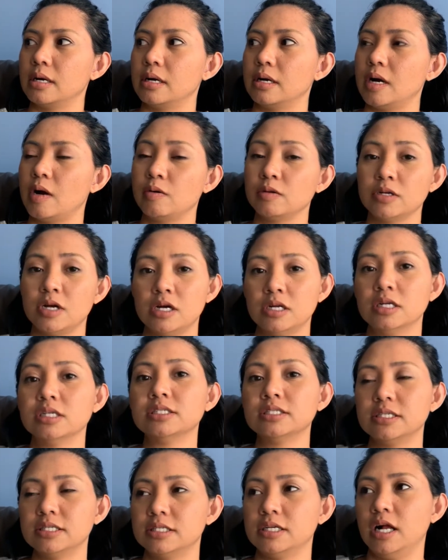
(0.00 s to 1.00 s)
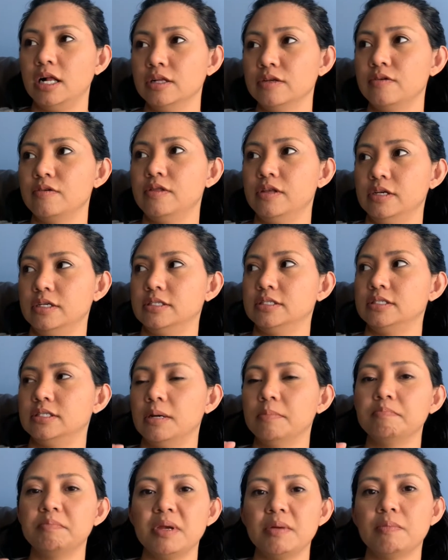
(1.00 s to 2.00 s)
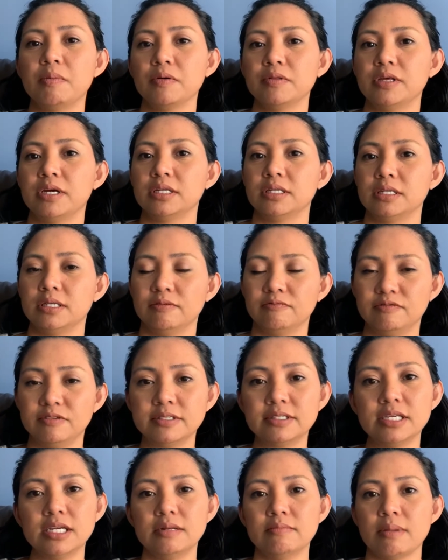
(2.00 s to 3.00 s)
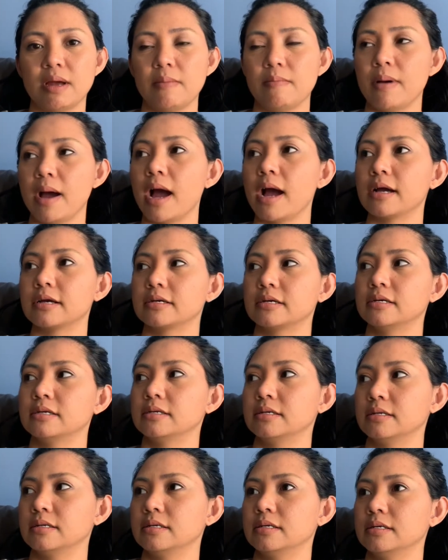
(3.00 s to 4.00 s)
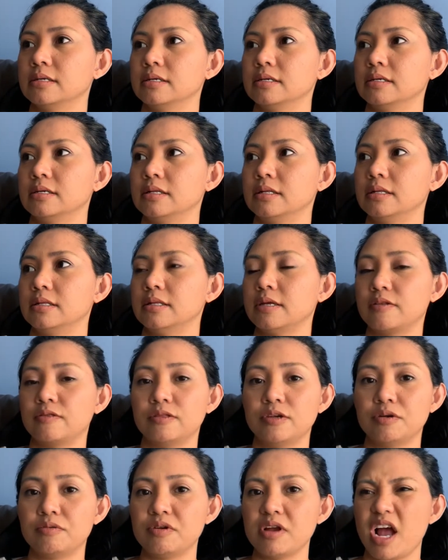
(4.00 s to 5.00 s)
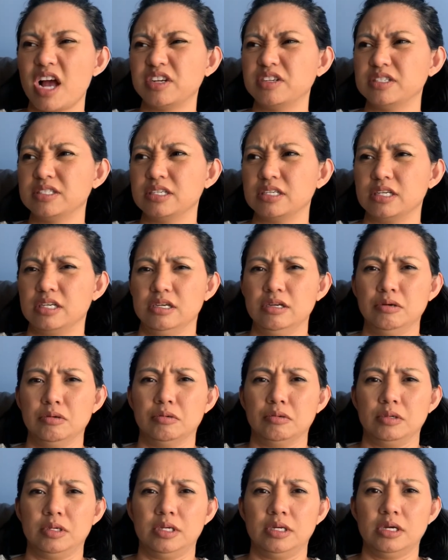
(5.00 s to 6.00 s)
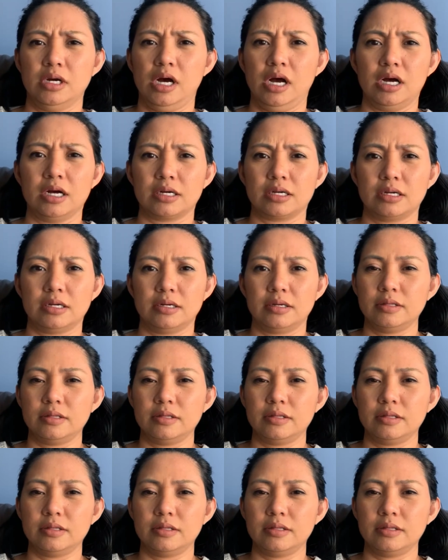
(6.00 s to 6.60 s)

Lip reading: I will honestly tell you this, some people that have seen my back, like their reaction is like, ew, yuck.